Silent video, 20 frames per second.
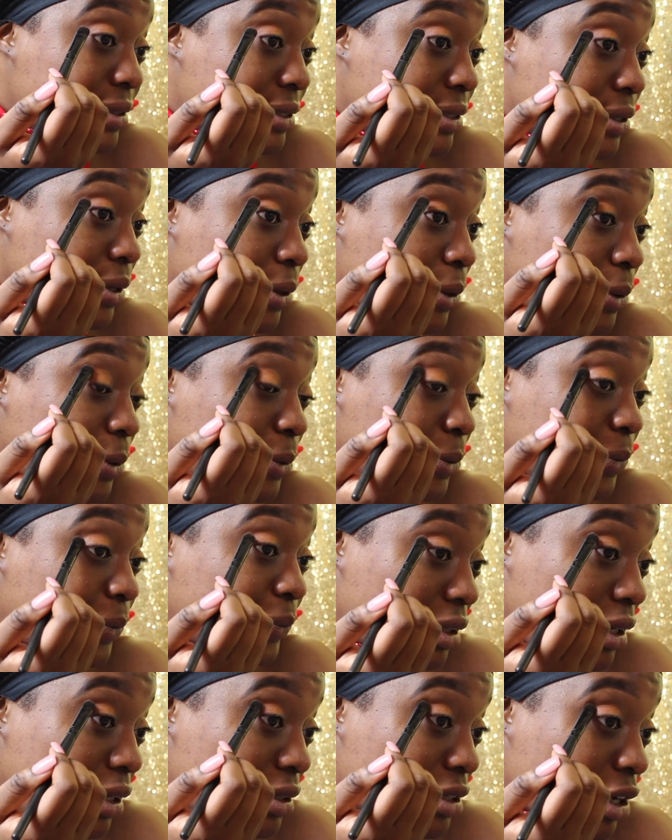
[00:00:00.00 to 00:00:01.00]
So
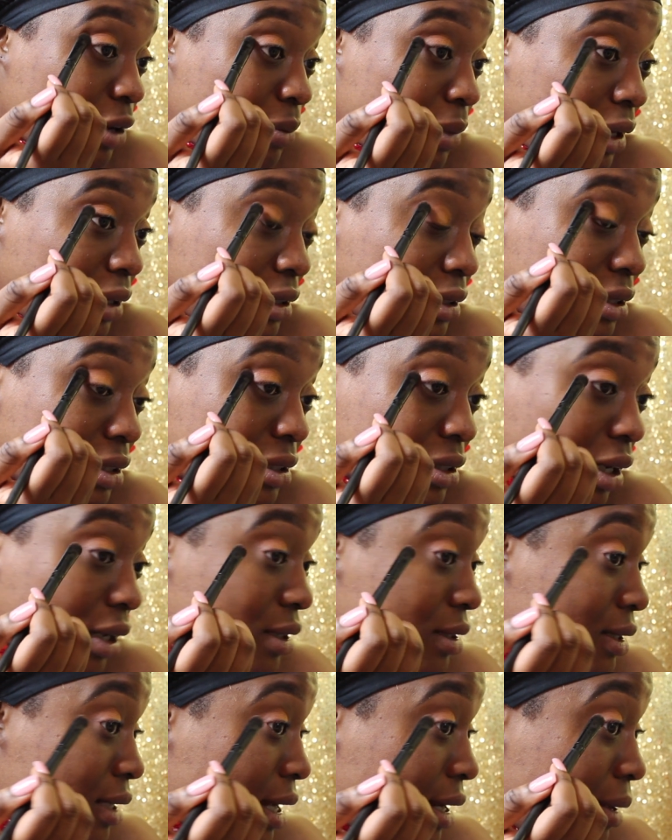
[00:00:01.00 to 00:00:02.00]
he told me I need to
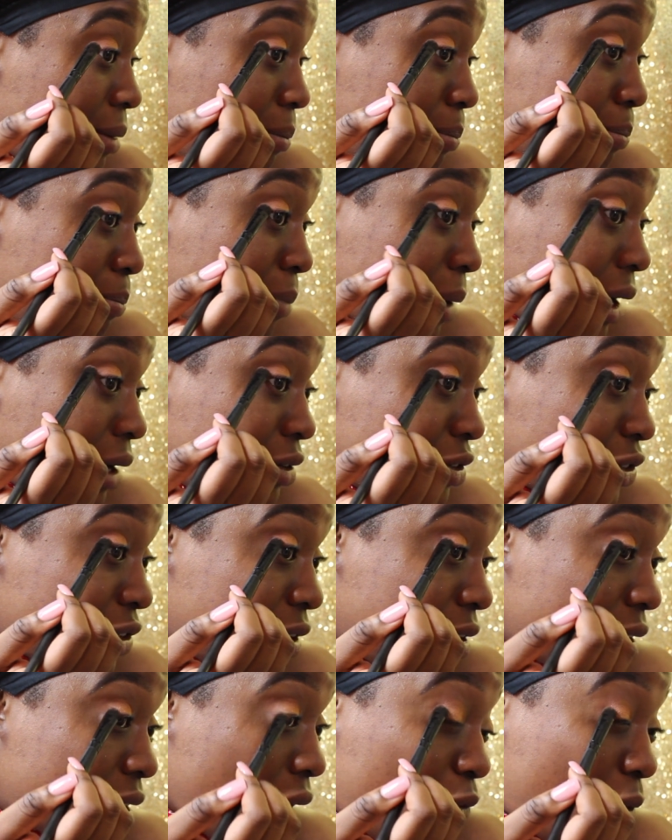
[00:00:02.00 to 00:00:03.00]
start setting
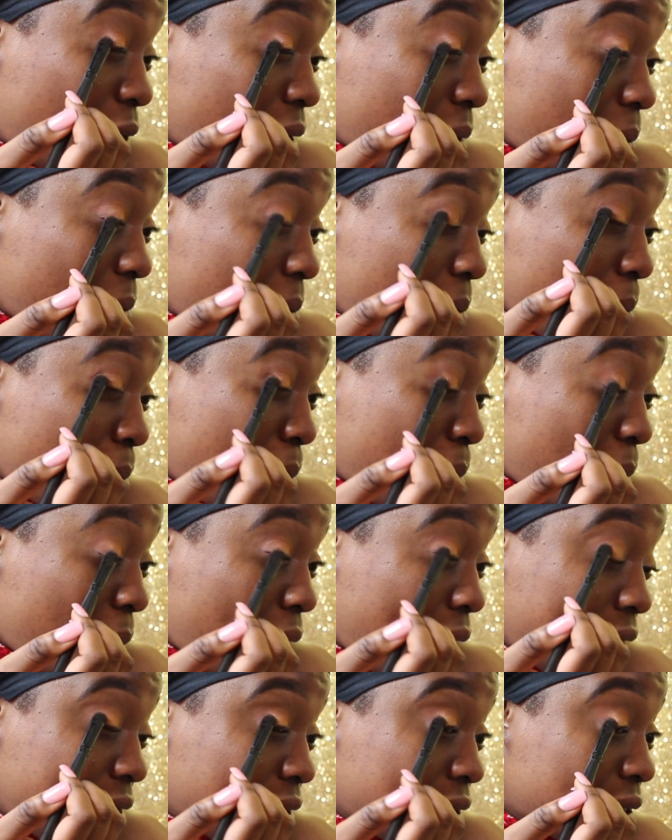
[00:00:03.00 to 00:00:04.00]
boundaries for
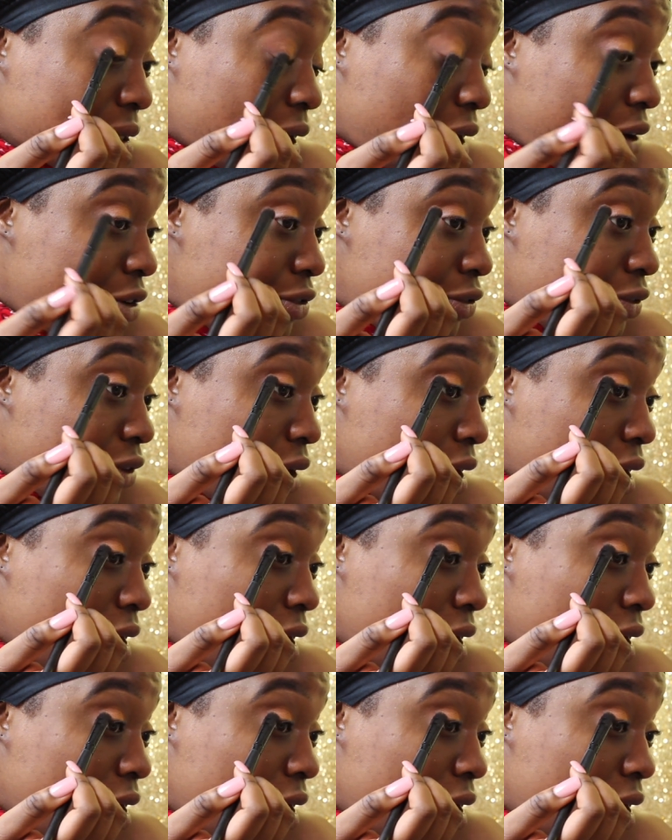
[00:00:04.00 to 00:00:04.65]
myself